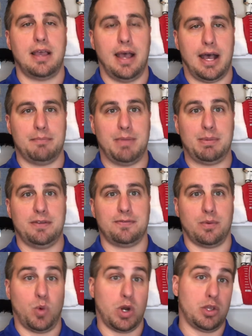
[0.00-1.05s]
uh, maybe
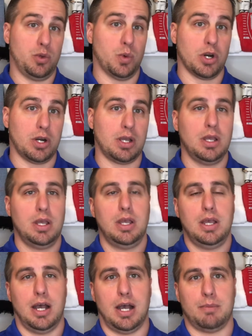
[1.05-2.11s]
from where you work
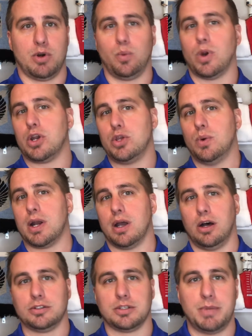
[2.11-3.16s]
um, or where you want to
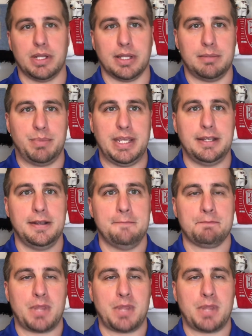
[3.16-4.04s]
ultimately be,